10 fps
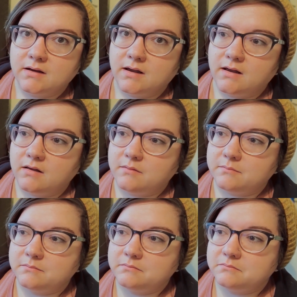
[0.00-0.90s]

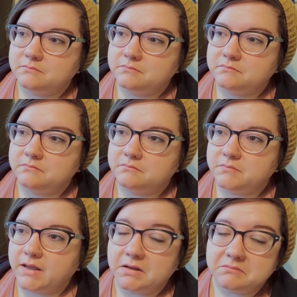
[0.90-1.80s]

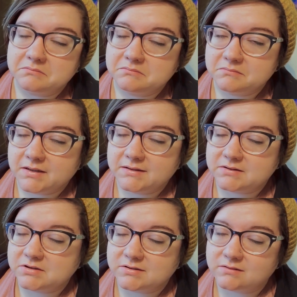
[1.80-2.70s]
Yeah, it's
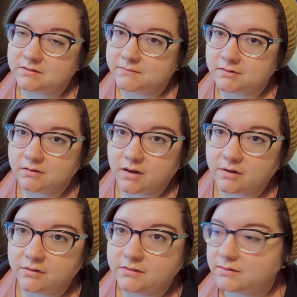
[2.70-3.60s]
just a referral
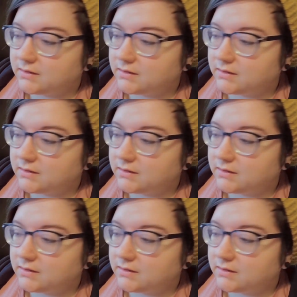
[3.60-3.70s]
code.